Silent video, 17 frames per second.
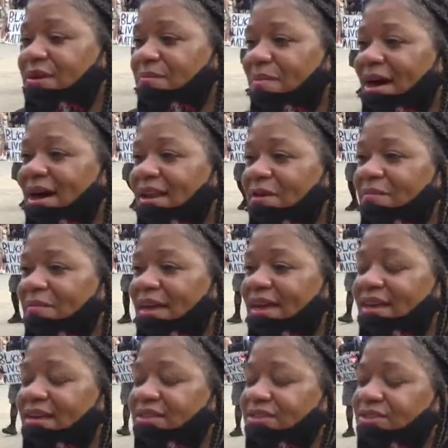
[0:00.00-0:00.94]
somebody
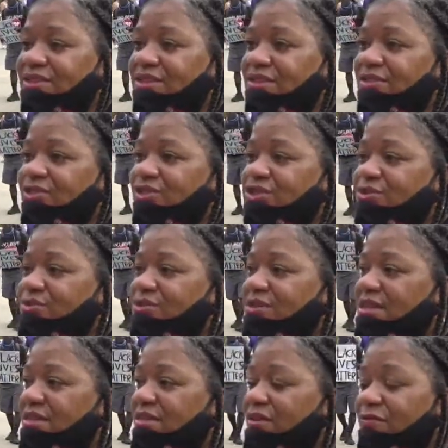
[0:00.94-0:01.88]
may choose
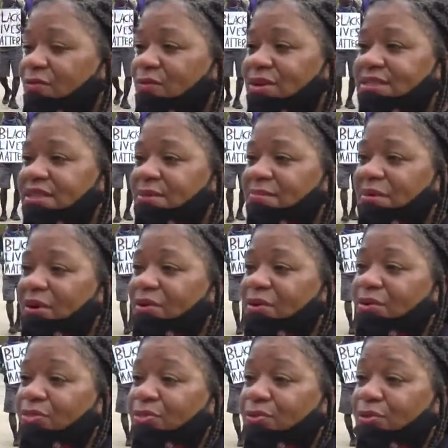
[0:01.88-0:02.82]
that their voice can be
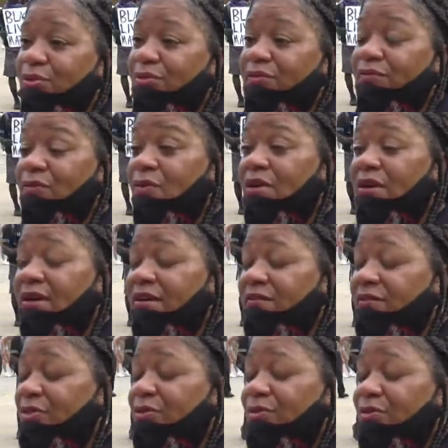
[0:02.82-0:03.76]
heard through
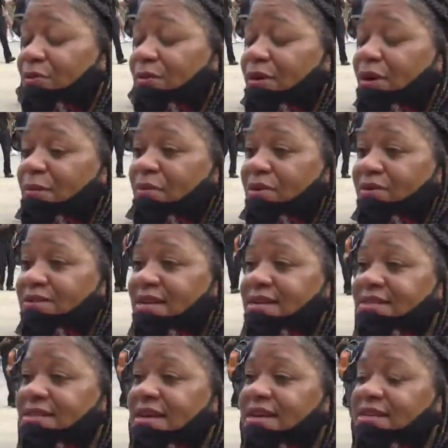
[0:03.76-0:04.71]
um, through a
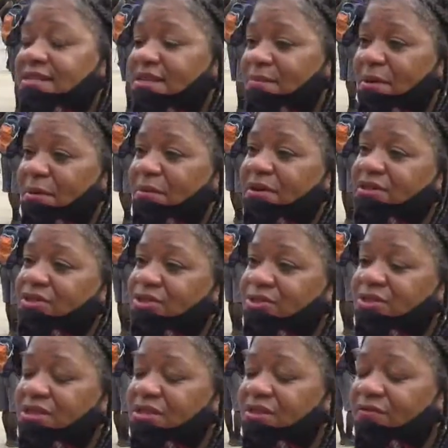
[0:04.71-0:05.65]
protest. Some people can
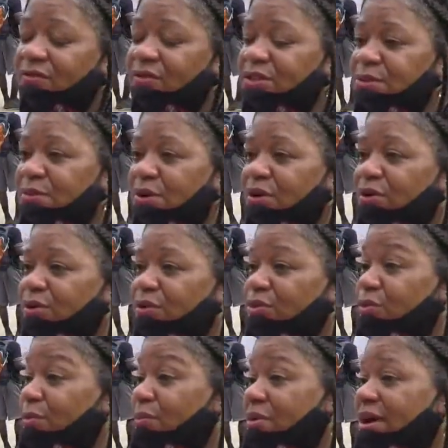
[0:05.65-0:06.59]
choose that their voice be heard
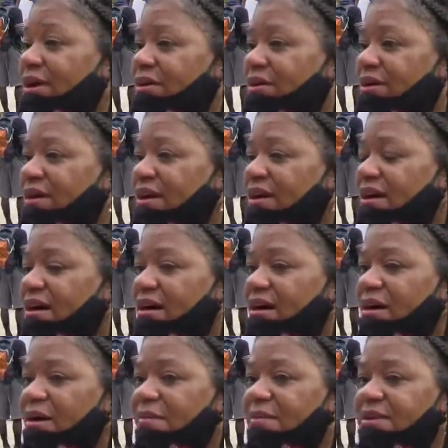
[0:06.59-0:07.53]
through prayer,
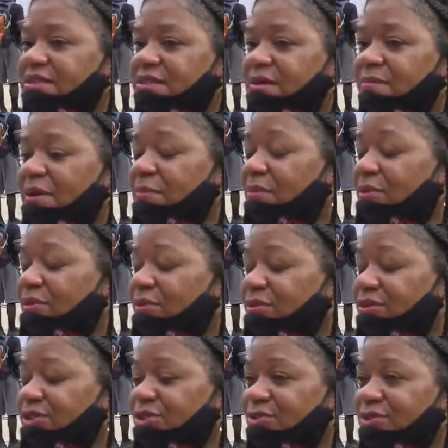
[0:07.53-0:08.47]
um, and some
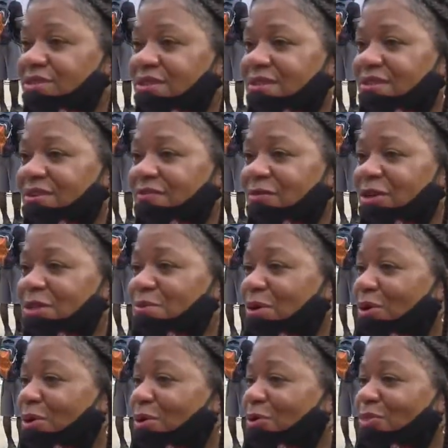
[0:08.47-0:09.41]
people choose that their voice
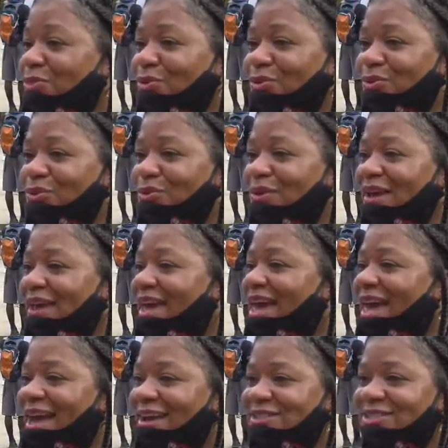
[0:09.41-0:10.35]
be heard through
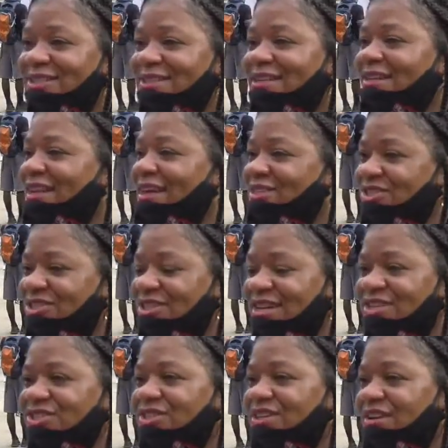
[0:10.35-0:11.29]
action and
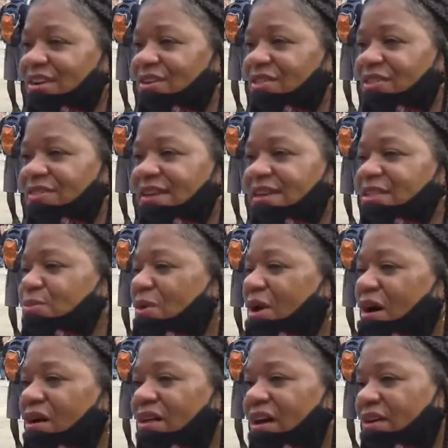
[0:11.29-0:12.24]
legislation and other things. We
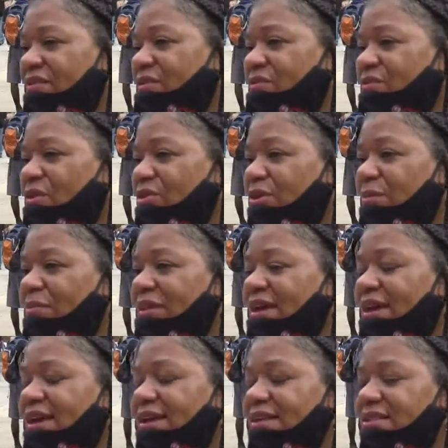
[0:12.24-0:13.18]
all have a role to
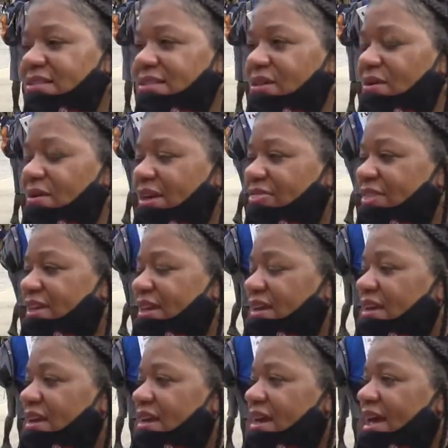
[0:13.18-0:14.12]
play, and so I
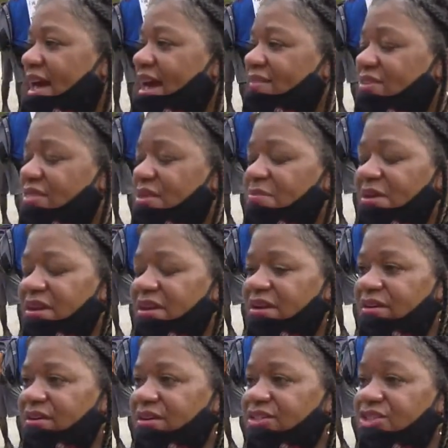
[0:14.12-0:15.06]
think having them
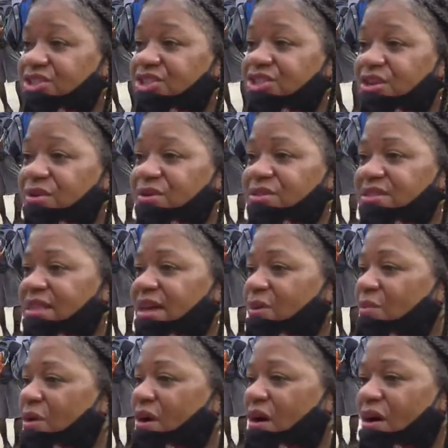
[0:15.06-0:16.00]
here just shows
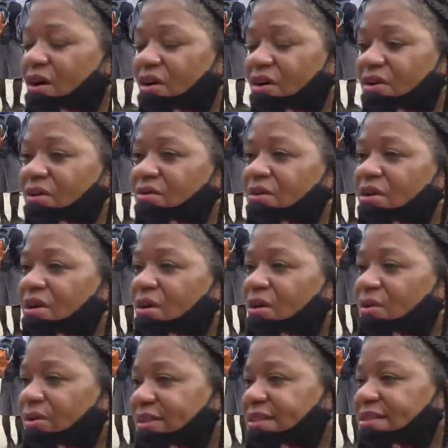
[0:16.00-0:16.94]
that we're all
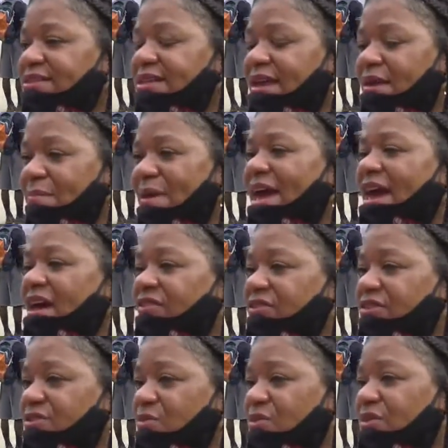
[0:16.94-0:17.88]
on the same path
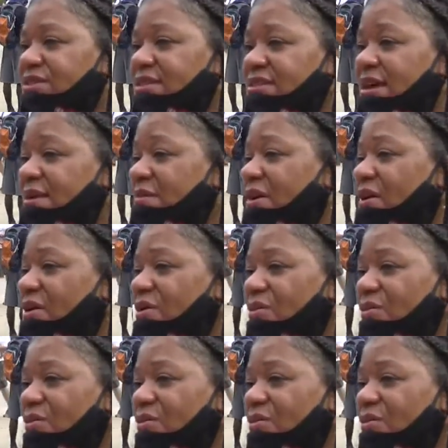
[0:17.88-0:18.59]
towards the same